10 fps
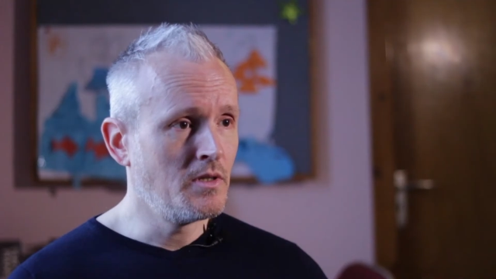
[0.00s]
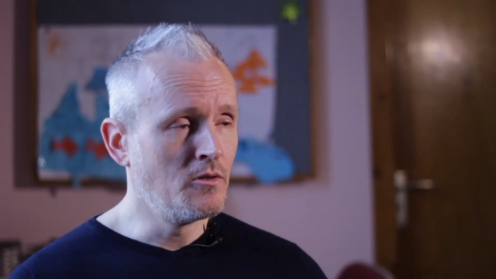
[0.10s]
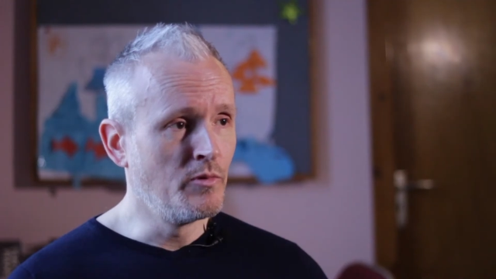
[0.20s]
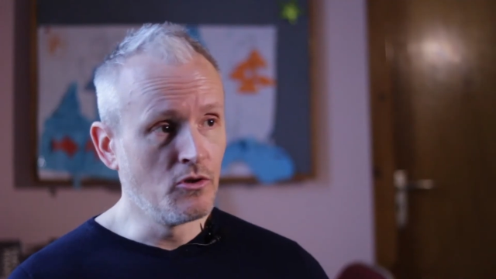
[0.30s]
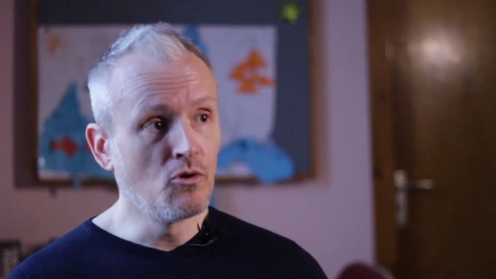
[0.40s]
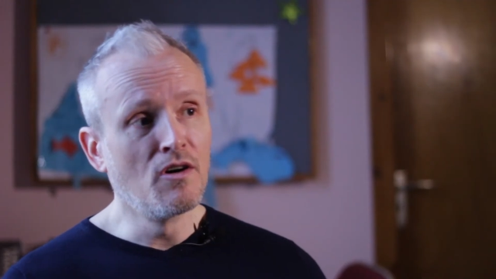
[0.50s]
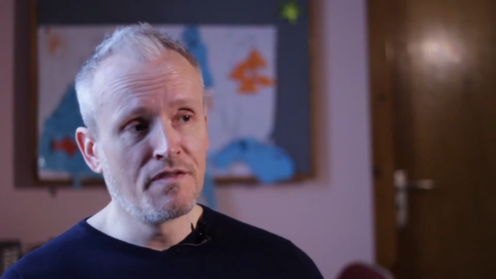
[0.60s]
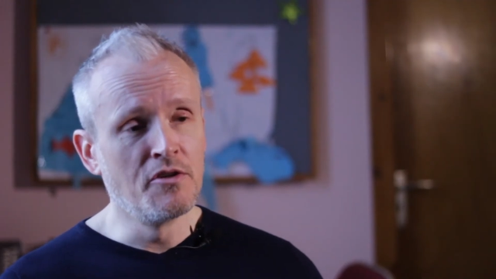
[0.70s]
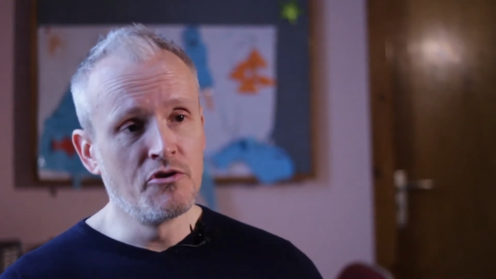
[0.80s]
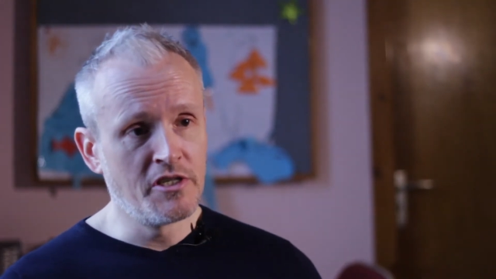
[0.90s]
You know, we do a lot of
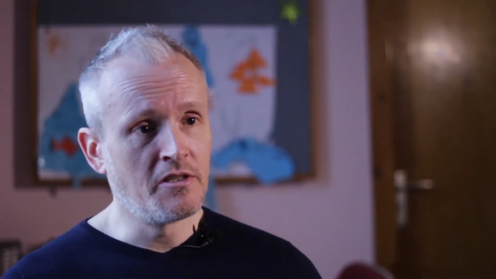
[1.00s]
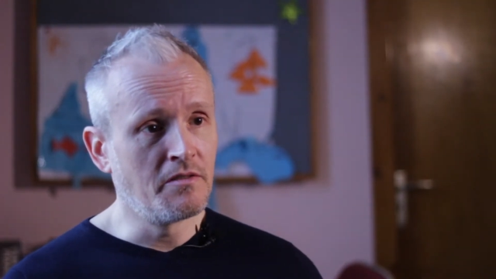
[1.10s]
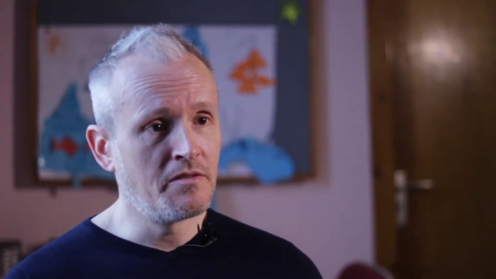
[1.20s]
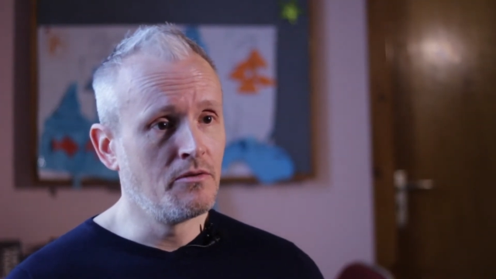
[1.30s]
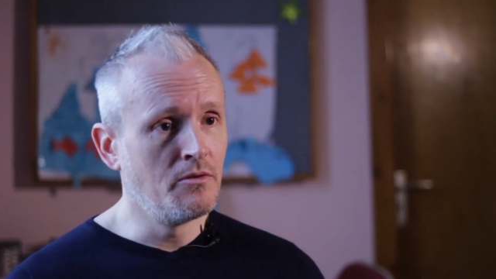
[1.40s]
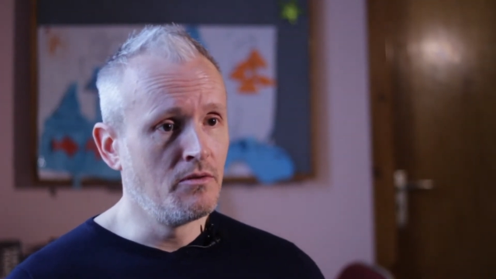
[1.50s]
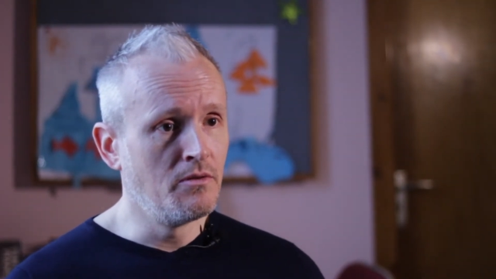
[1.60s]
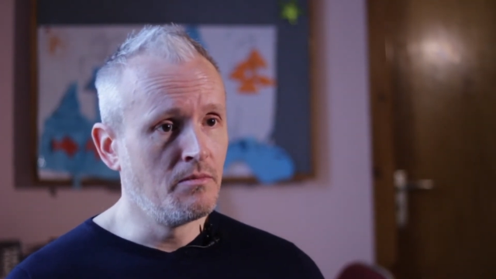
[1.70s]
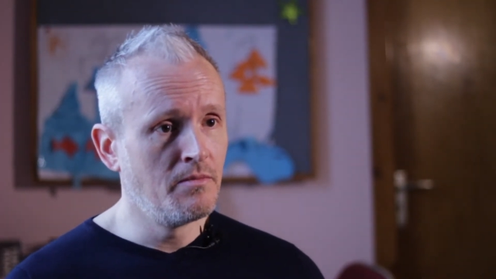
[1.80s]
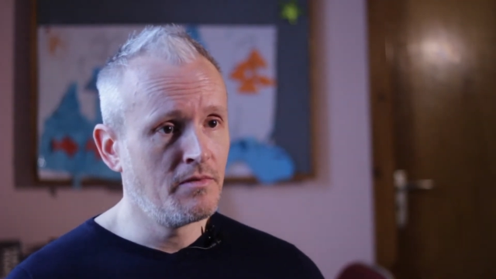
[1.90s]
fundraising
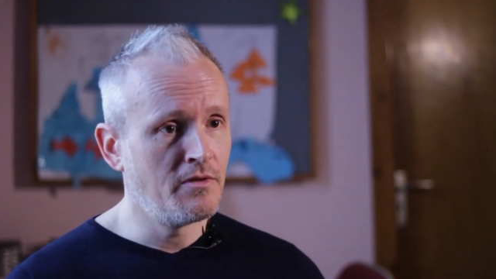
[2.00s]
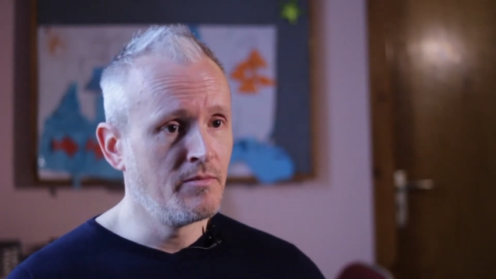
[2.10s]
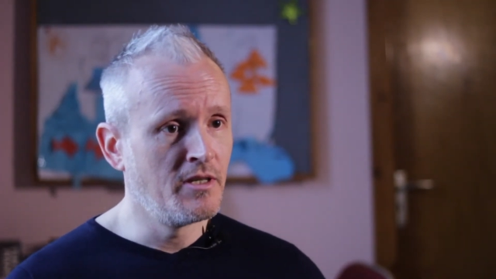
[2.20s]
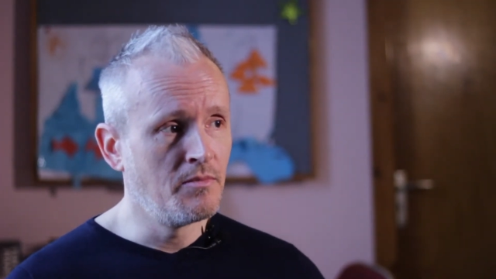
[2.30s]
through my